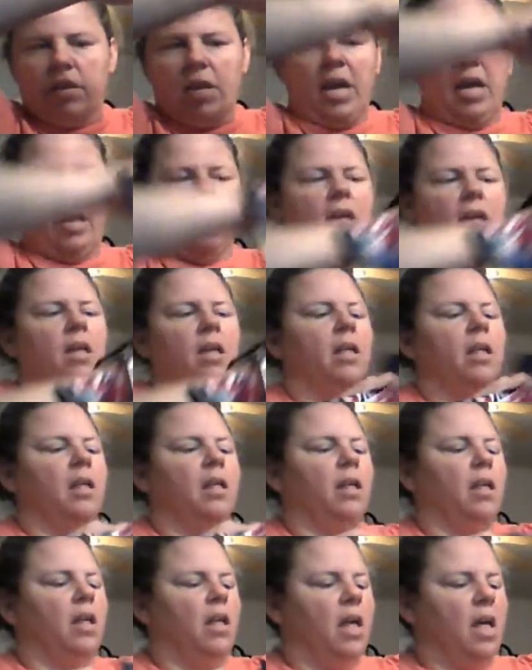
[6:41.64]
Okay?
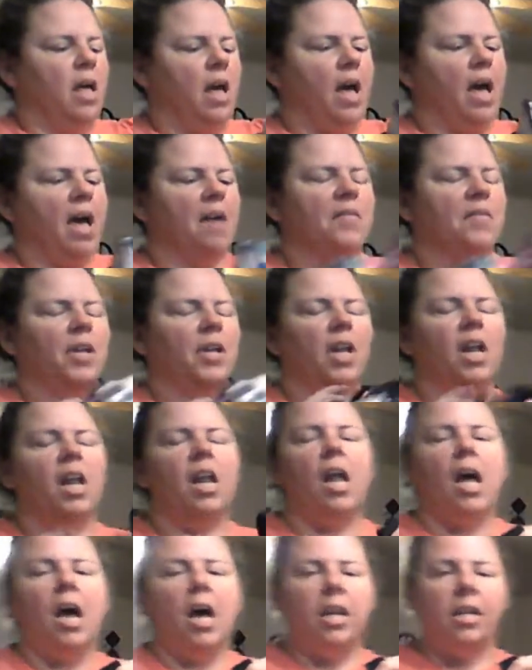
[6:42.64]
I have a
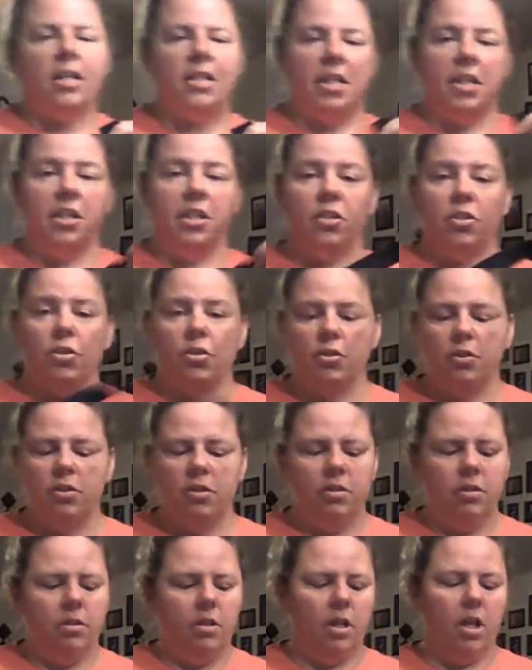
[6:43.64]
lot of
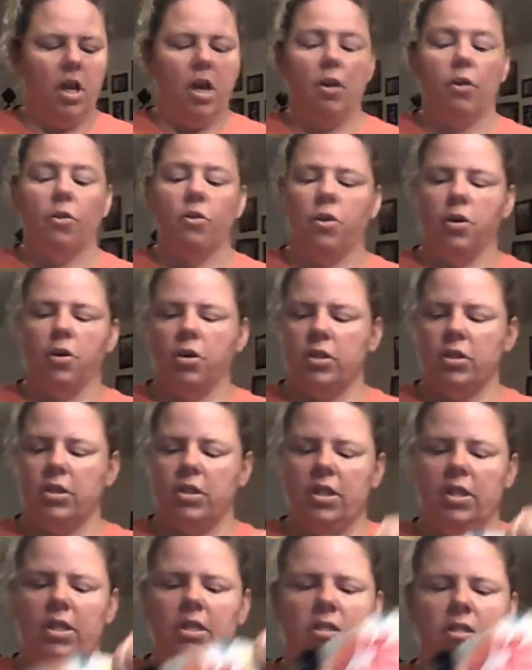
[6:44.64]
teachers, a lot of
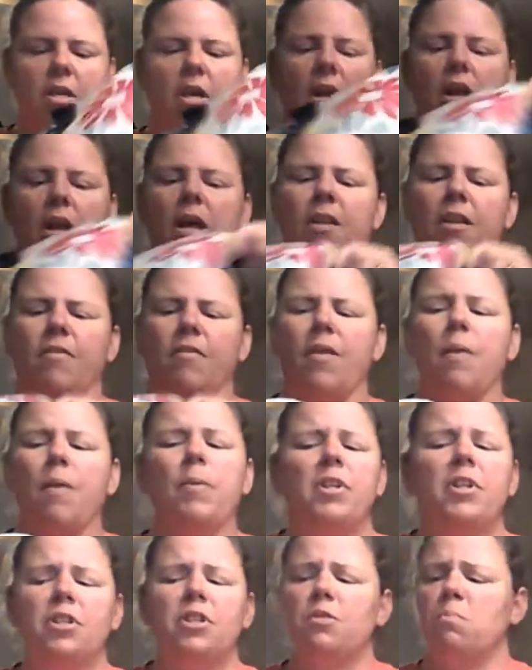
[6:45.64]
nurses,
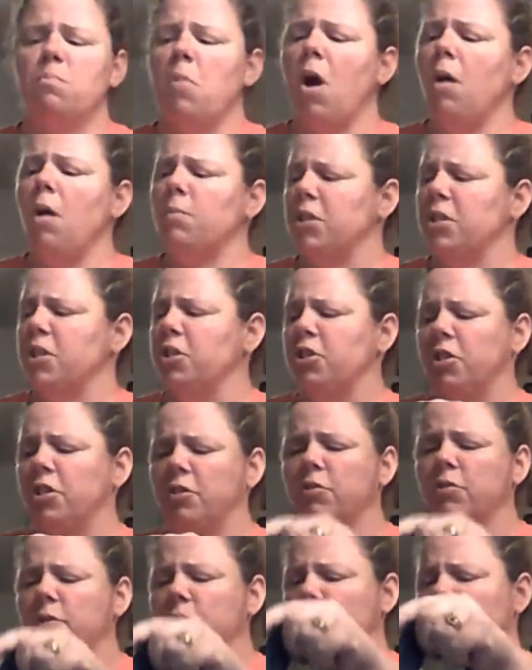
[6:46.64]
just moms in
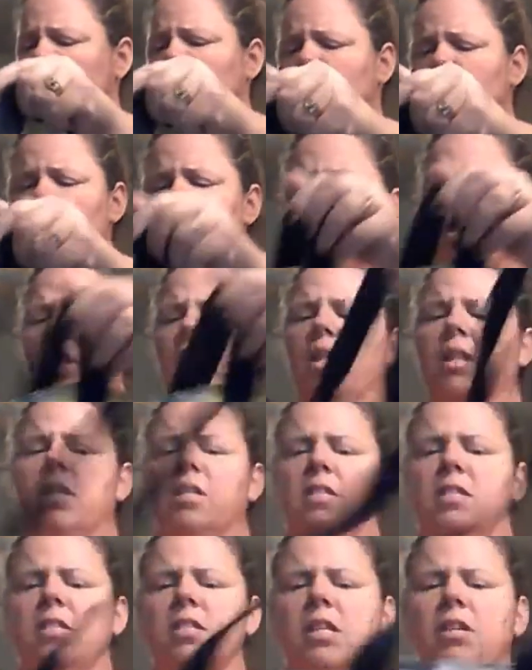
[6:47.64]
general too.
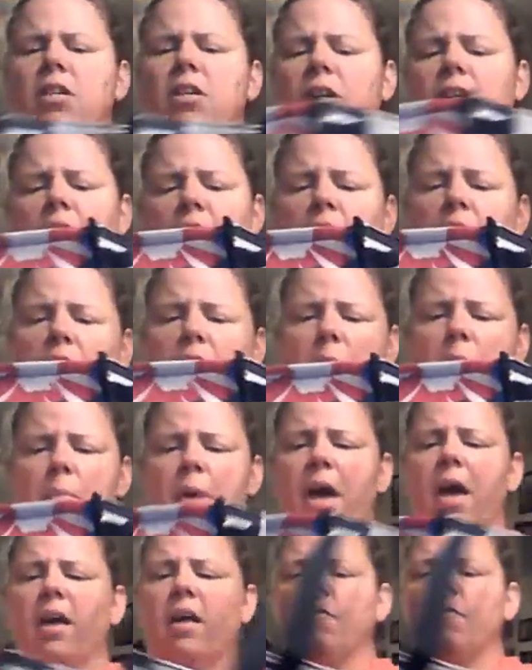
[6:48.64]
This is a good everyday
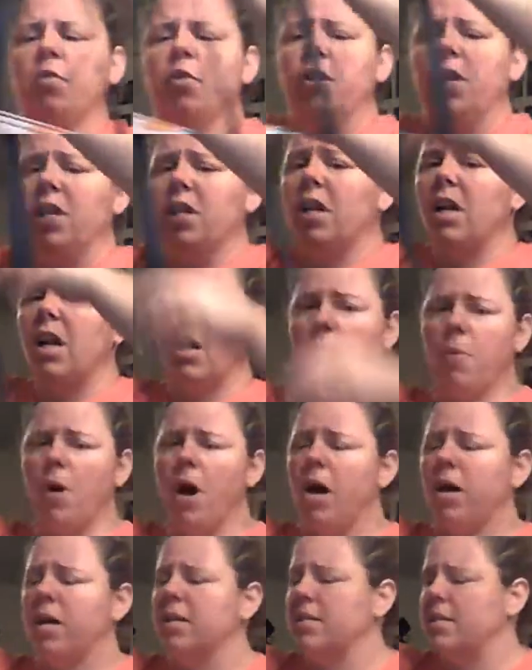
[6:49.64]
bag. If you need a lot of
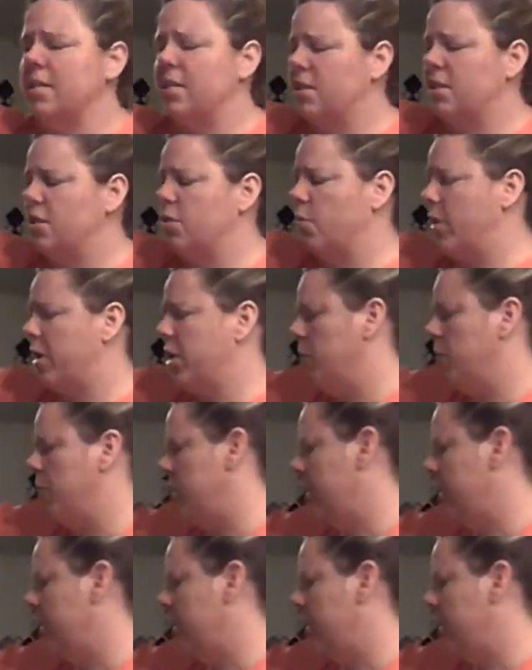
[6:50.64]
pockets, this is the way you